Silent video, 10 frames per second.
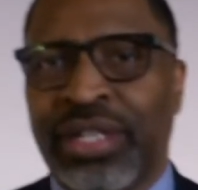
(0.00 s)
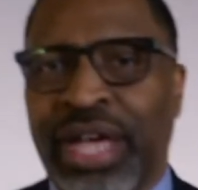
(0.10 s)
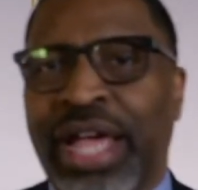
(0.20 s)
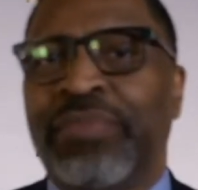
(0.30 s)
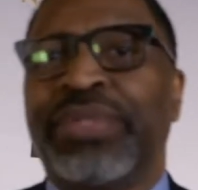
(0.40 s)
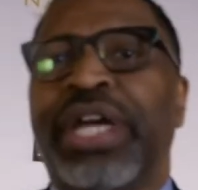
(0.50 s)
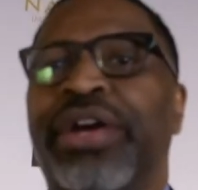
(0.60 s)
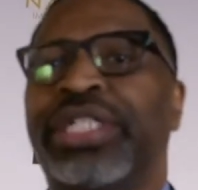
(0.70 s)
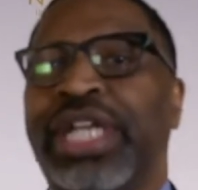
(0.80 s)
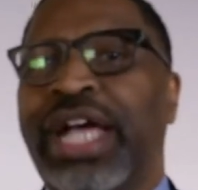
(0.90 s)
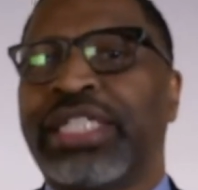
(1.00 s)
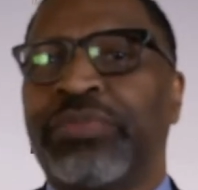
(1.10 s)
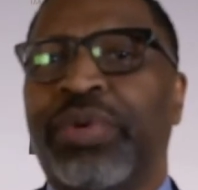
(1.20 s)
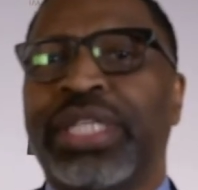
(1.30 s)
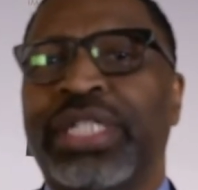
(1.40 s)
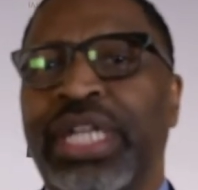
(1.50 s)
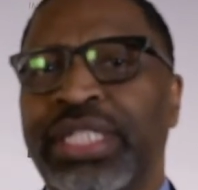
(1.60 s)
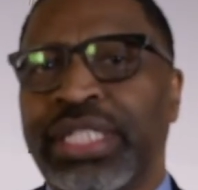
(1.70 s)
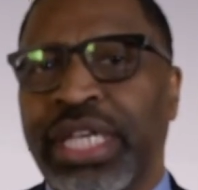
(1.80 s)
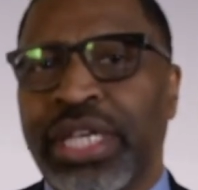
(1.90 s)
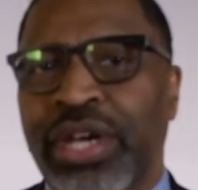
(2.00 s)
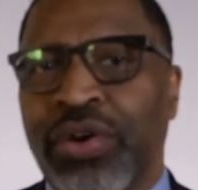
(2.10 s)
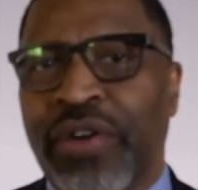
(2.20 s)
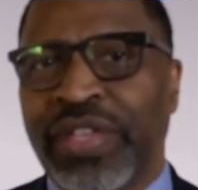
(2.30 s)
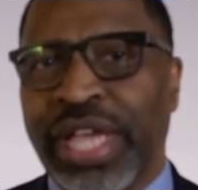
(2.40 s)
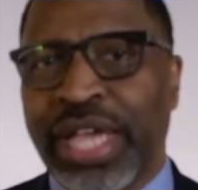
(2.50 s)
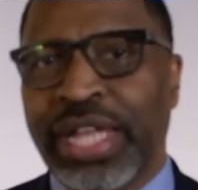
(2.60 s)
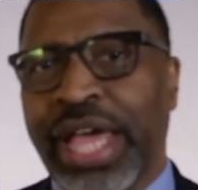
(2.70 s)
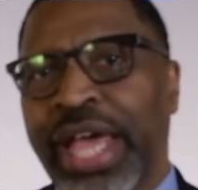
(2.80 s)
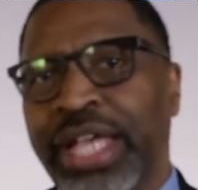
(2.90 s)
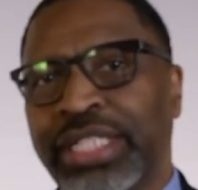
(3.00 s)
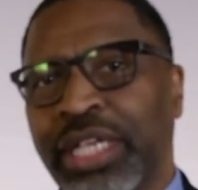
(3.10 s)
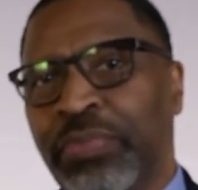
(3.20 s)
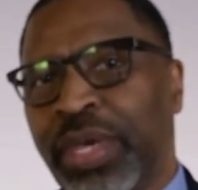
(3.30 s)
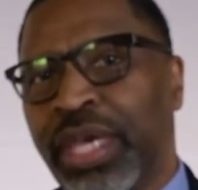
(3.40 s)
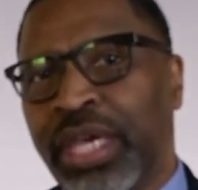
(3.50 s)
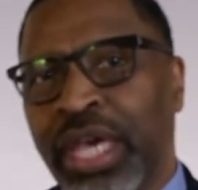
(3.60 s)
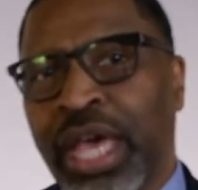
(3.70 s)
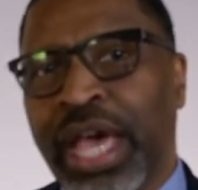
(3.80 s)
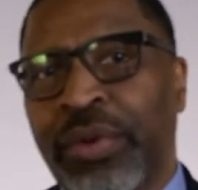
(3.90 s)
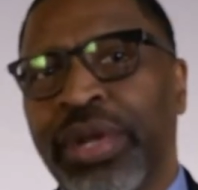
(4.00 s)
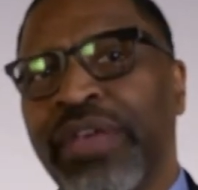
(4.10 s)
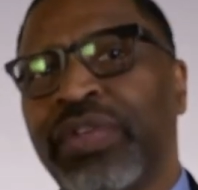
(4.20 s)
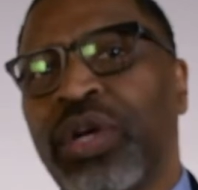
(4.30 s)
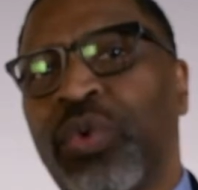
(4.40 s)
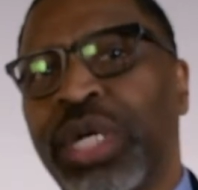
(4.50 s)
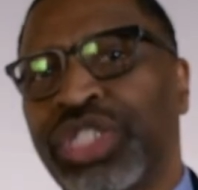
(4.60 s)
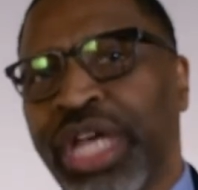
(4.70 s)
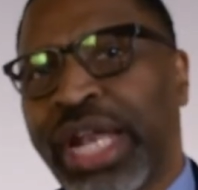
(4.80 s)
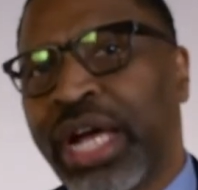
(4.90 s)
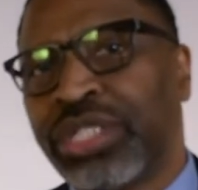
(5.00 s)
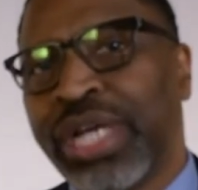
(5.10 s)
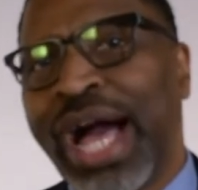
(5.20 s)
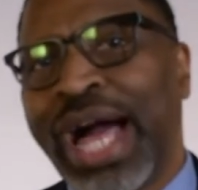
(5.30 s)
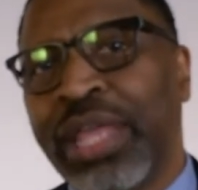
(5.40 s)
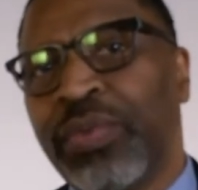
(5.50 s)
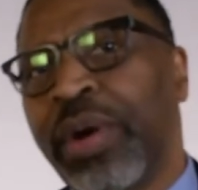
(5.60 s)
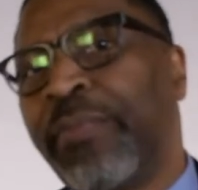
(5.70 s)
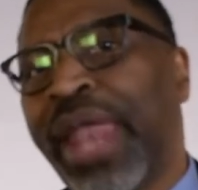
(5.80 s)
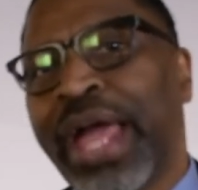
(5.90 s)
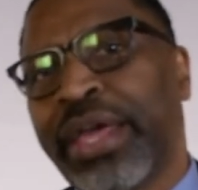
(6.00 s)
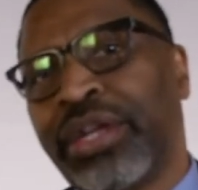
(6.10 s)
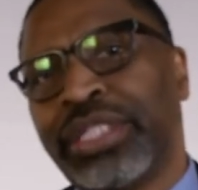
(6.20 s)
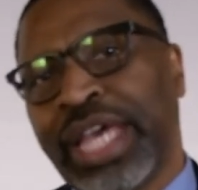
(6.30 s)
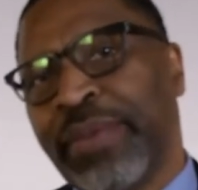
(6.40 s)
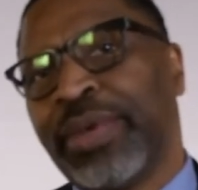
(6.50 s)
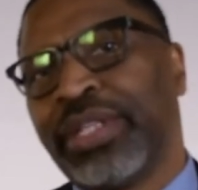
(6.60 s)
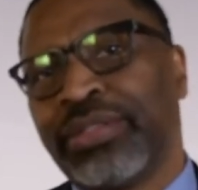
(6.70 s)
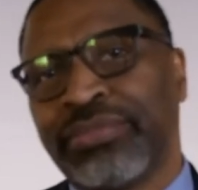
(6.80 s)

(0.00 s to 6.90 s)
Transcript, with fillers: Hi, I'm Derrick Johnson, President and CEO of the NAACP, and I want to give a quick shout out to Hollywood Black Entertainment.